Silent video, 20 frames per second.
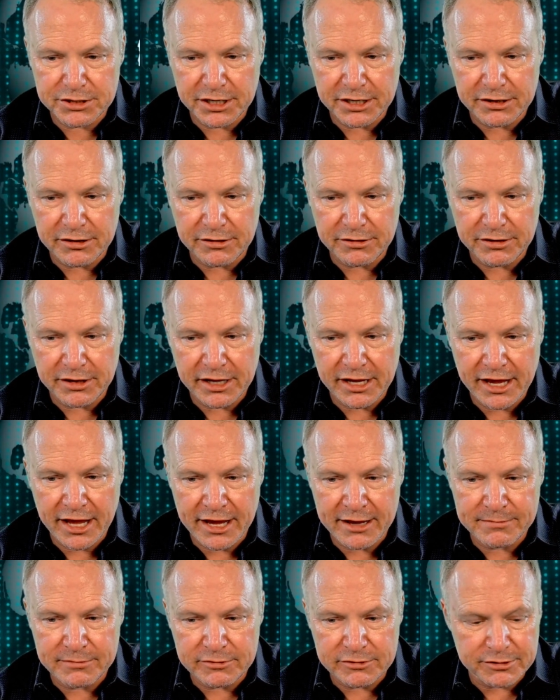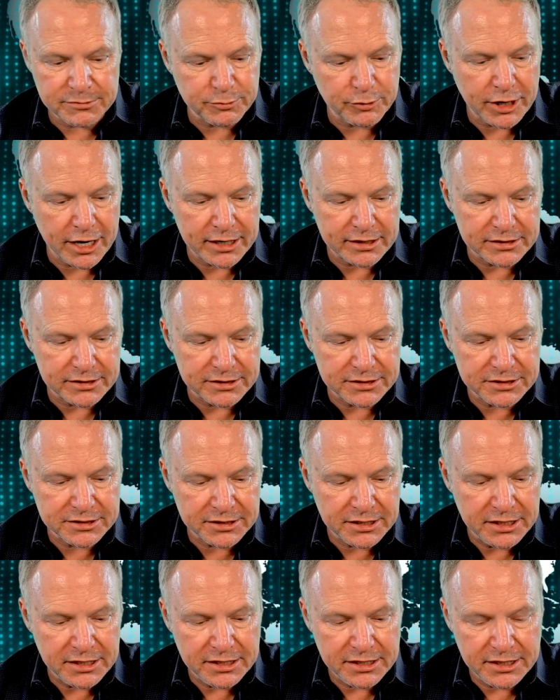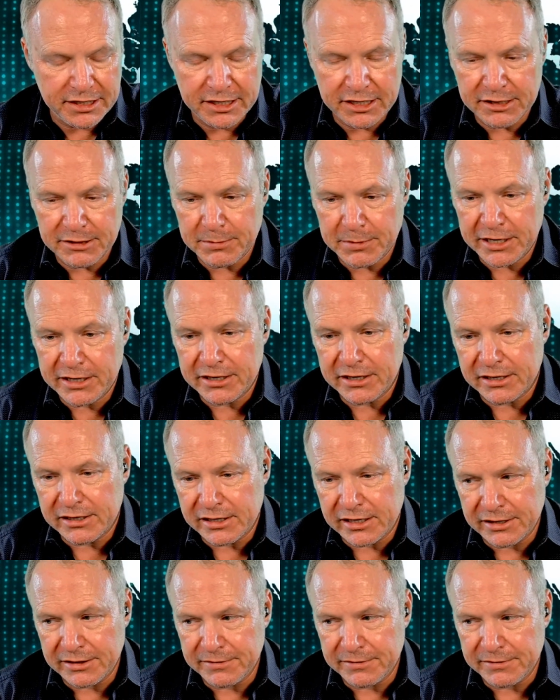and are they able to practice independently?